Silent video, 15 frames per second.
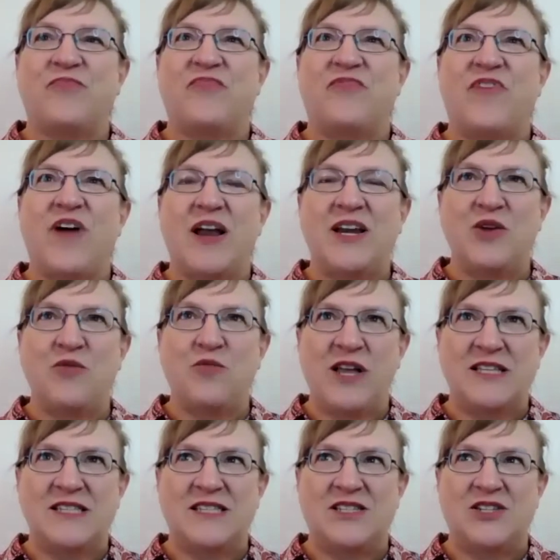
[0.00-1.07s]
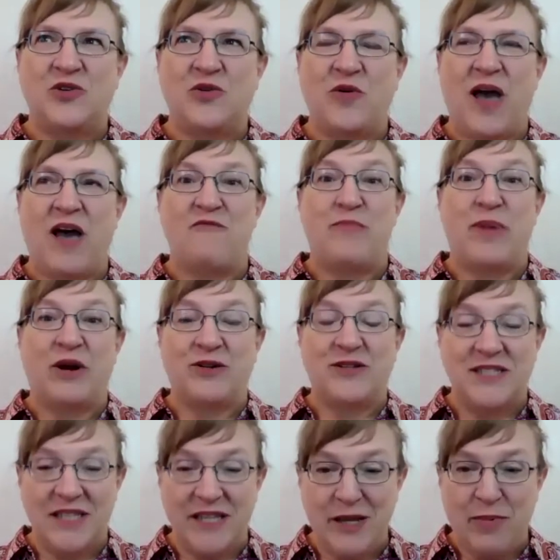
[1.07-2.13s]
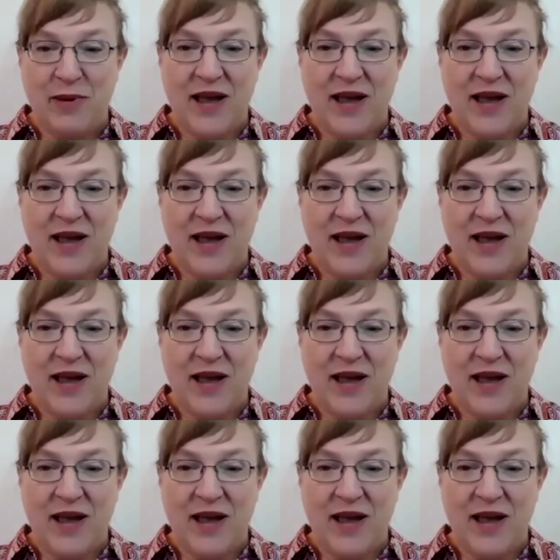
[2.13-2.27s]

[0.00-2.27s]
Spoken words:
finding ways to have better sleep